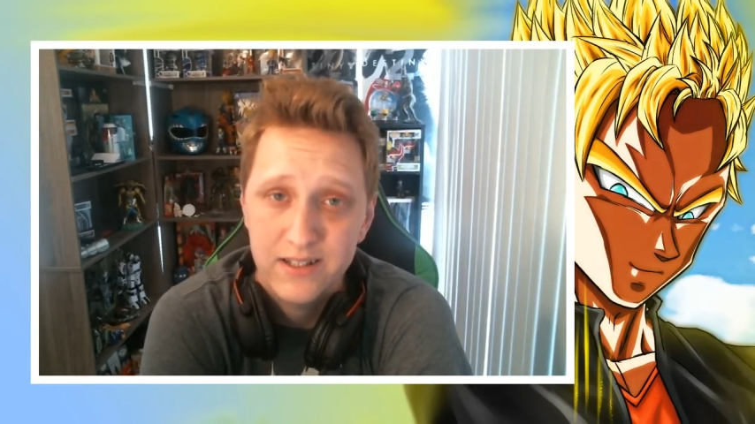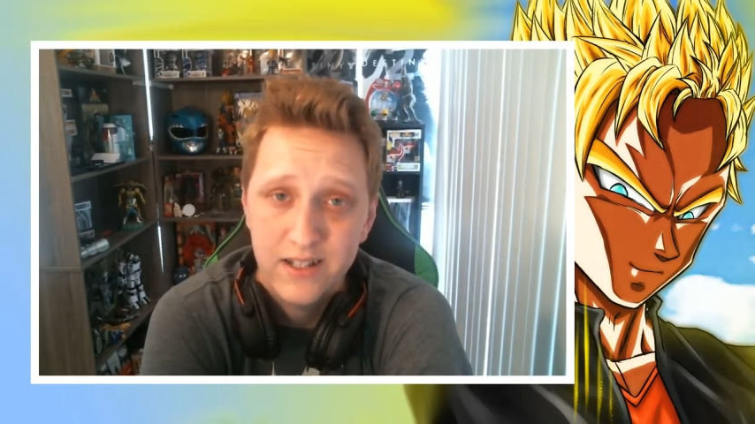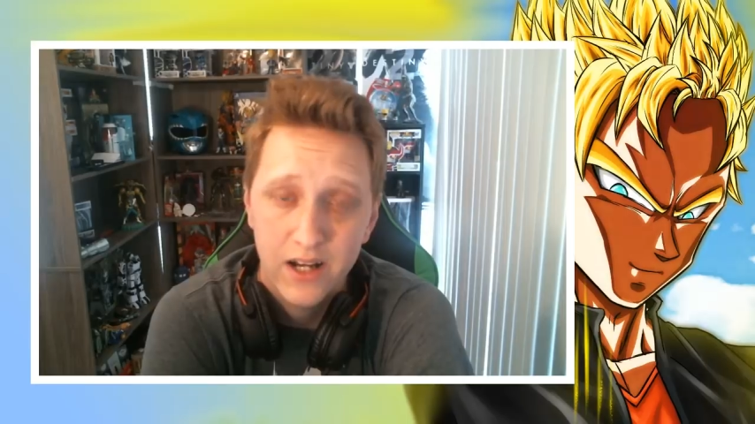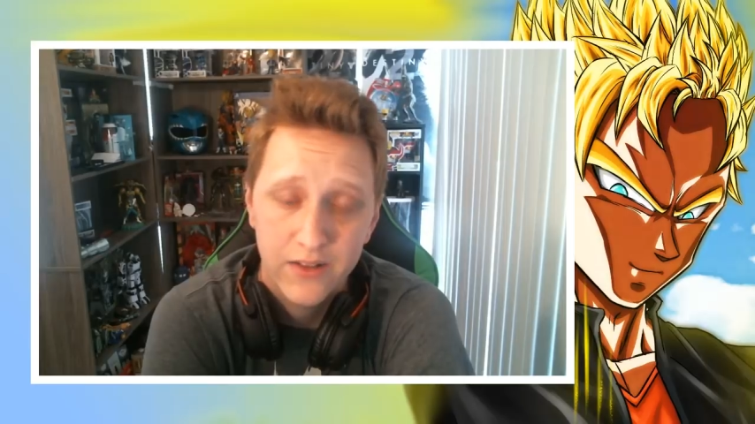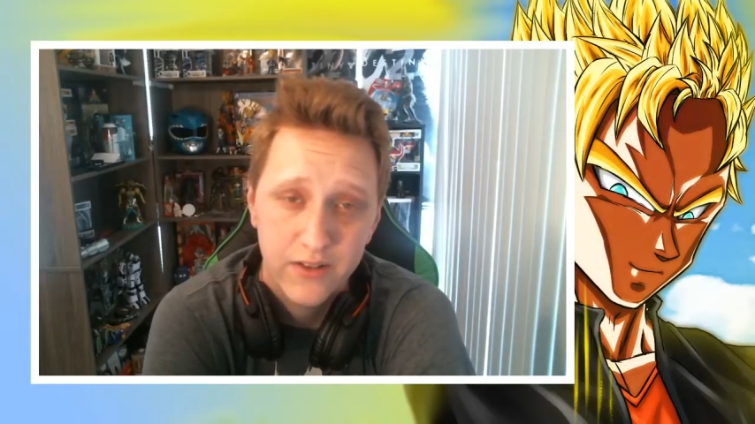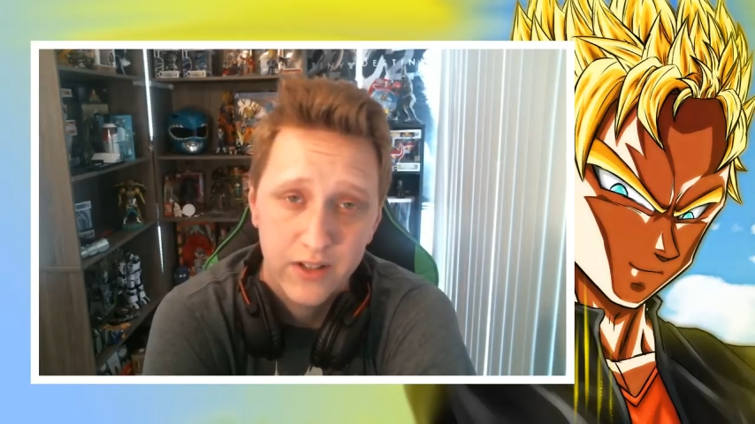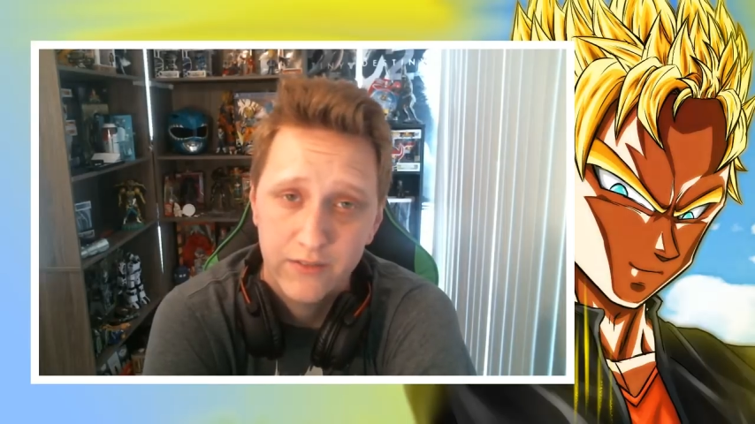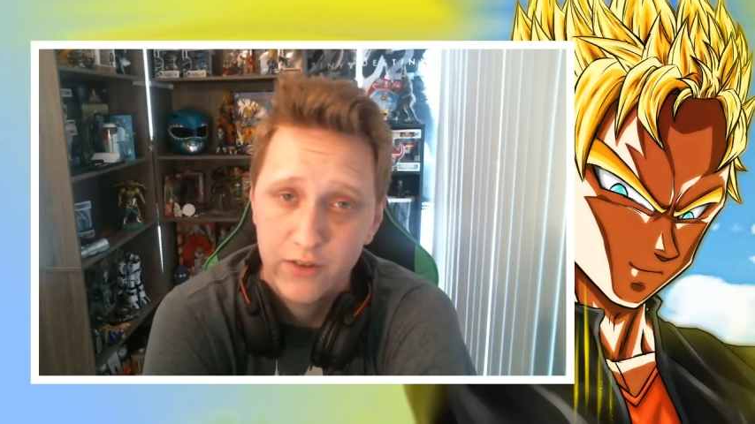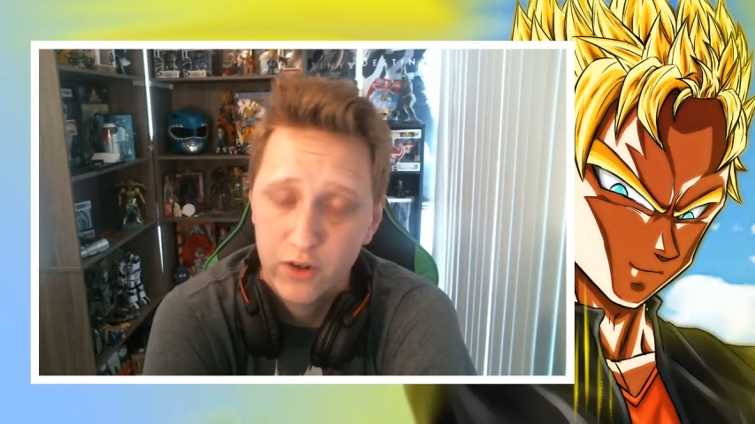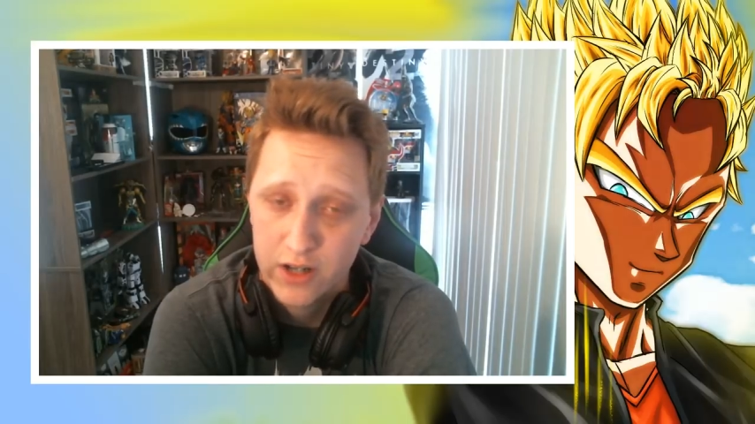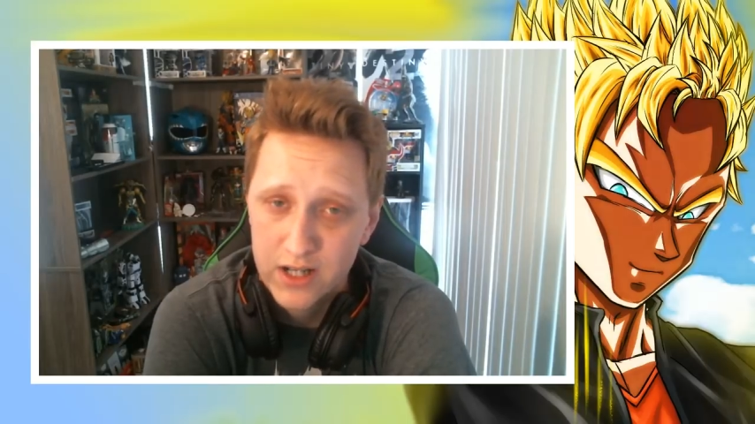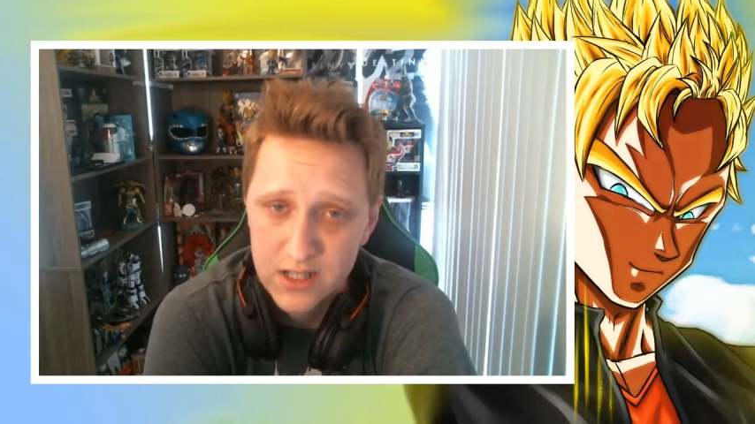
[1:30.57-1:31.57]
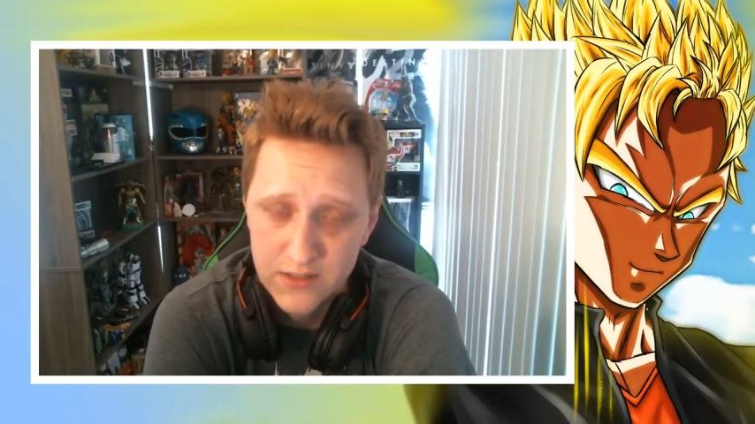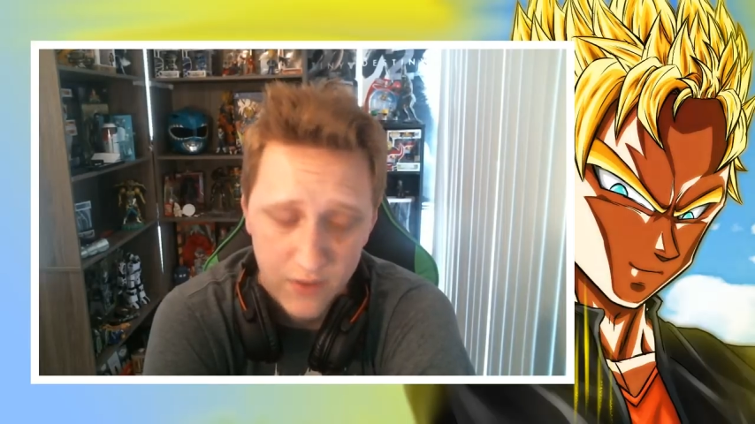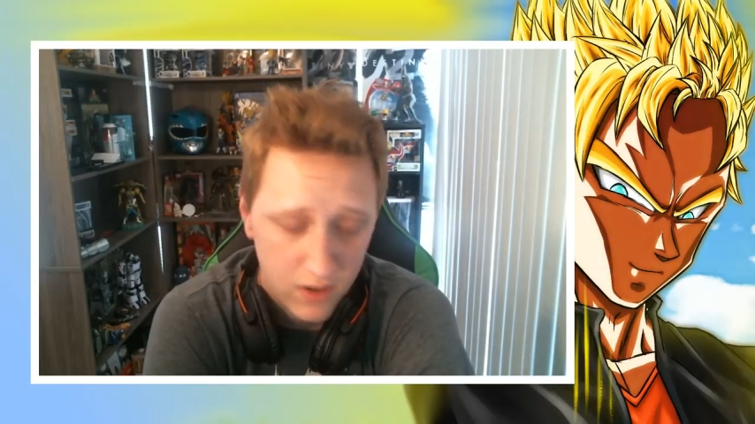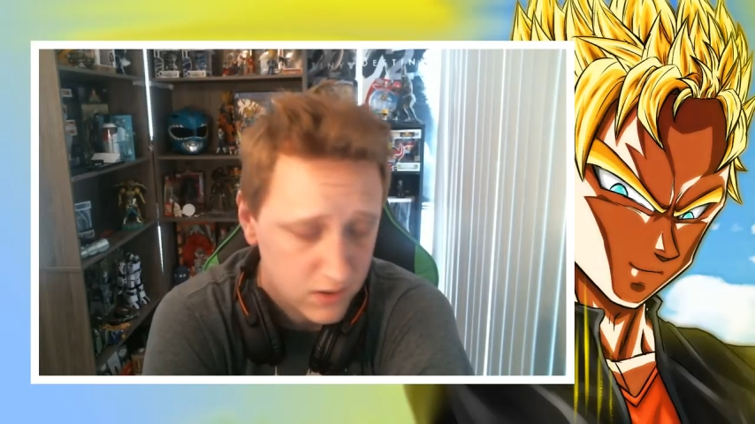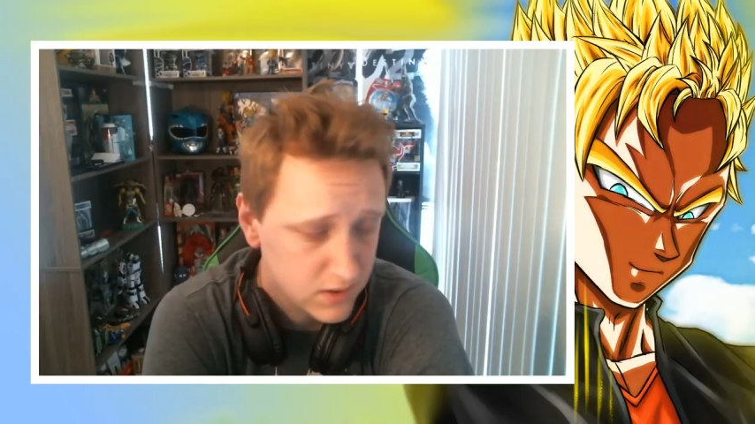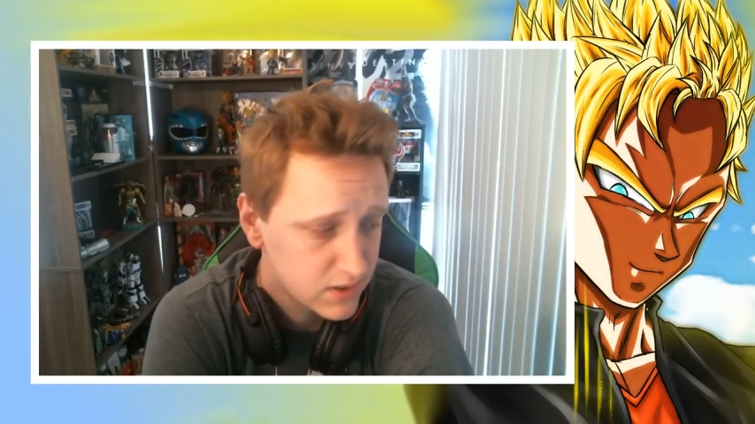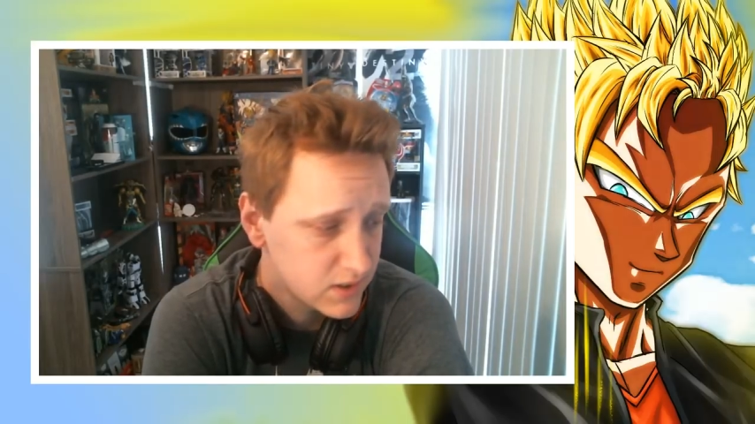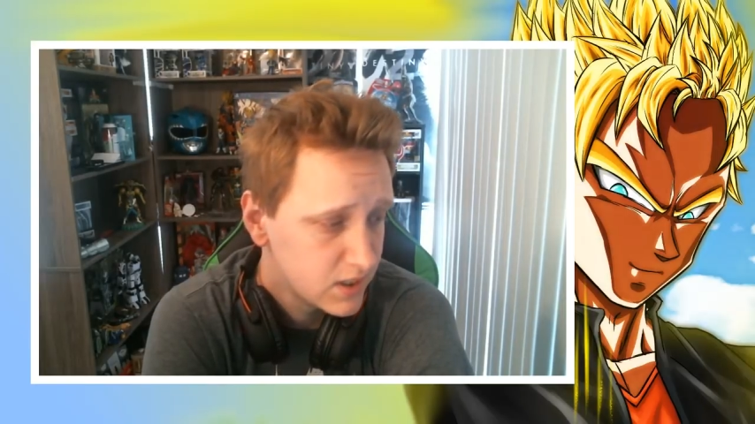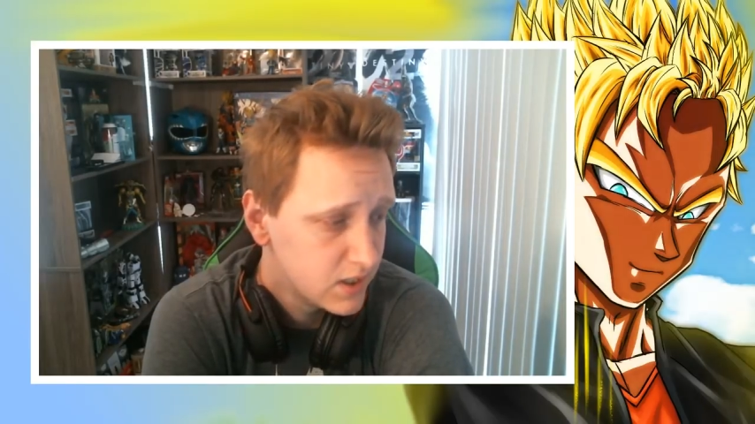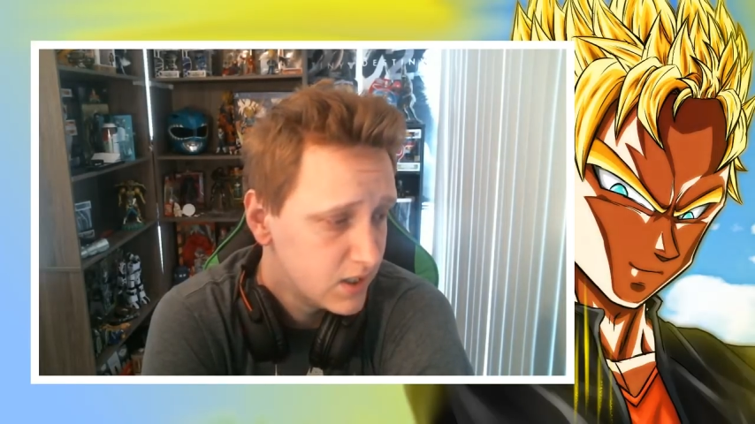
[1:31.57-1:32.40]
nothing of your guys' faults.